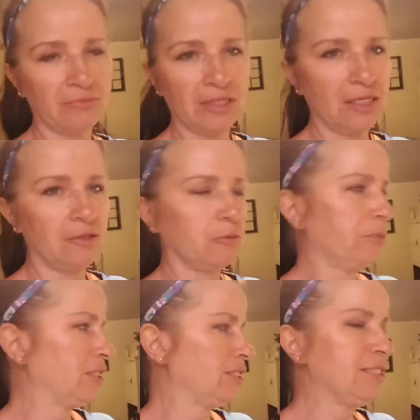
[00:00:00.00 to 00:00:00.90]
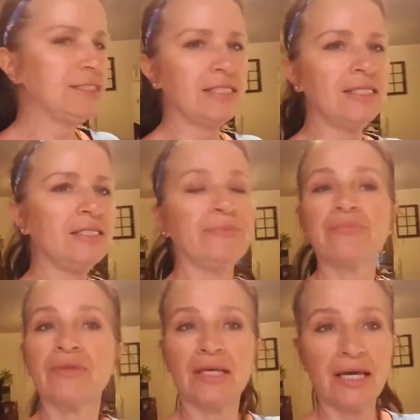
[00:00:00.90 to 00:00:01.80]
it'll be easy
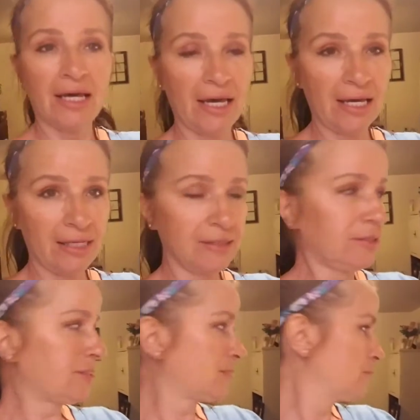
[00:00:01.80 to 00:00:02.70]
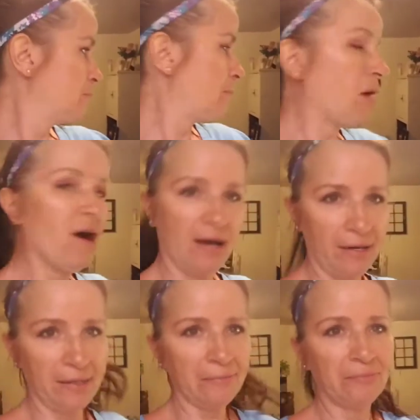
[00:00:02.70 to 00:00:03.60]
as
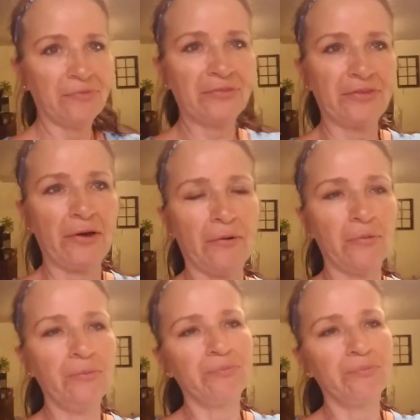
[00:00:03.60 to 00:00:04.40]
pie. So,